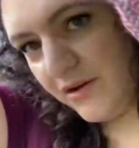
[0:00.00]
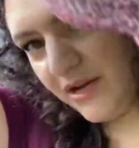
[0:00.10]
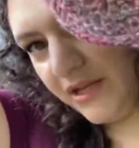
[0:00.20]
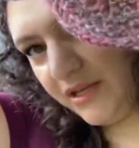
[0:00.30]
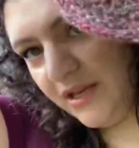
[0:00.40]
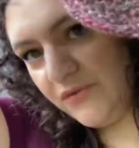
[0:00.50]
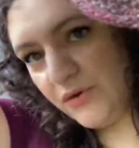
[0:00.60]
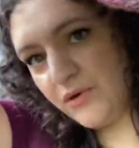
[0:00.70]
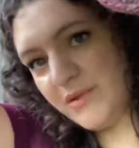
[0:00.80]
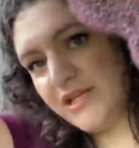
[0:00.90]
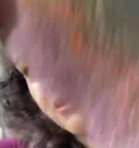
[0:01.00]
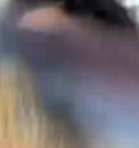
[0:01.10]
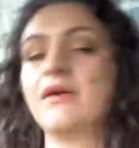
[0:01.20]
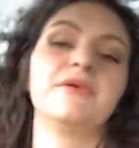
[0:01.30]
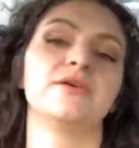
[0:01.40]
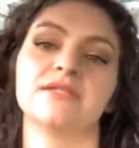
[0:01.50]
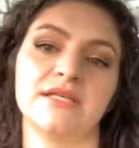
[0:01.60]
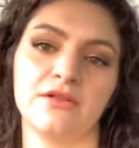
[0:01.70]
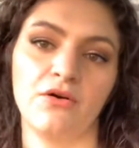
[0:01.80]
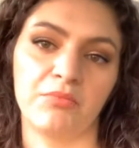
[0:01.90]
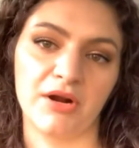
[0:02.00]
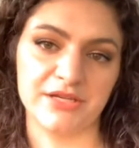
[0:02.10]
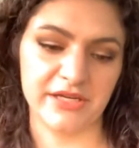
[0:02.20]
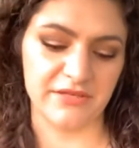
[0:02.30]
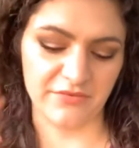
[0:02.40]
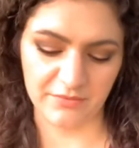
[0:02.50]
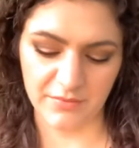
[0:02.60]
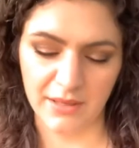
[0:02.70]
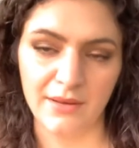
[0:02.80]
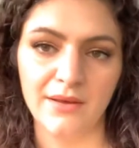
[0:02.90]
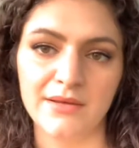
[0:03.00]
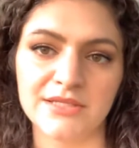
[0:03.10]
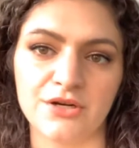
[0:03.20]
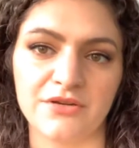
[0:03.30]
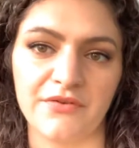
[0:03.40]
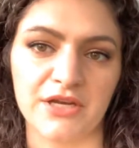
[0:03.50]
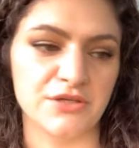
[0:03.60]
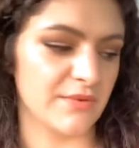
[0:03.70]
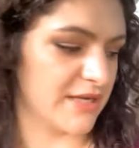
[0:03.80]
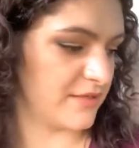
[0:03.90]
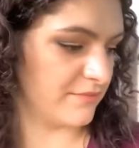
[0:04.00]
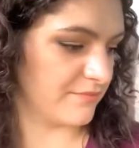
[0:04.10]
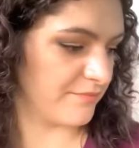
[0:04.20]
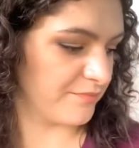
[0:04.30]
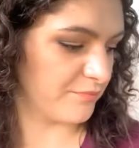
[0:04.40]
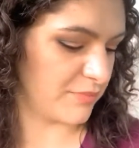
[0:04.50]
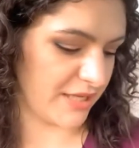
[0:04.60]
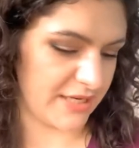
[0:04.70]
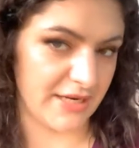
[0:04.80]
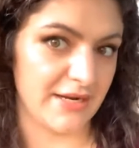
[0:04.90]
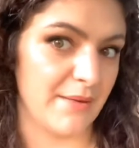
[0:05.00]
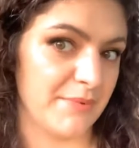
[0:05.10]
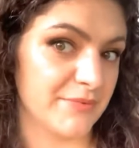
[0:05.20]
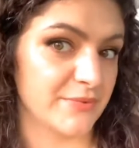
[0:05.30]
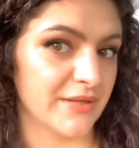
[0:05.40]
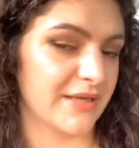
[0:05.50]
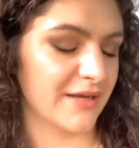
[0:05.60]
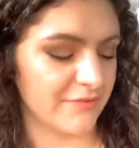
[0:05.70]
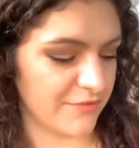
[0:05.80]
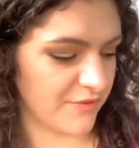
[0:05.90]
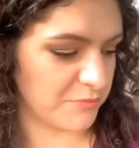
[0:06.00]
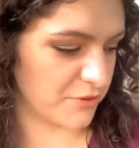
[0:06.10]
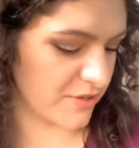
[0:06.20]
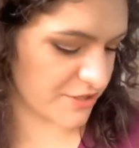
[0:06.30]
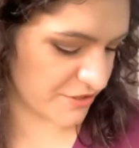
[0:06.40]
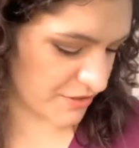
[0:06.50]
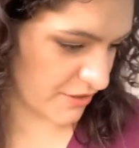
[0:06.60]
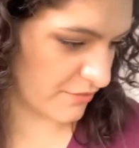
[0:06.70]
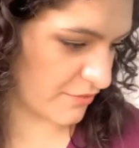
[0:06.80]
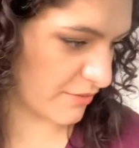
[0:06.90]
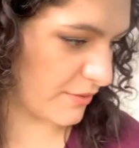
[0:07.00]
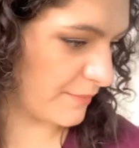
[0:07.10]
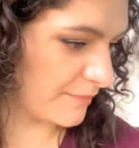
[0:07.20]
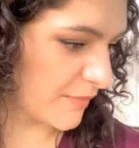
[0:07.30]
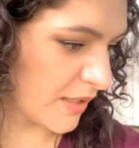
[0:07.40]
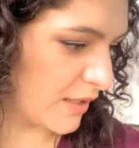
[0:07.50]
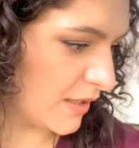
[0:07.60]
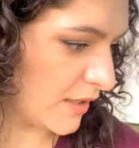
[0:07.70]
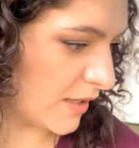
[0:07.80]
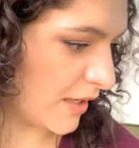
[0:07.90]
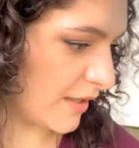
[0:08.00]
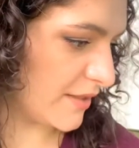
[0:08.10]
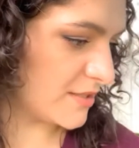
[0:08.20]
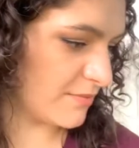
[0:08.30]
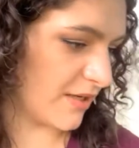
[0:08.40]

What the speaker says: and if you go to my Instagram, you can see the whole project from start to finish. When I blended it up, it was really kind of a fun progression to go through. This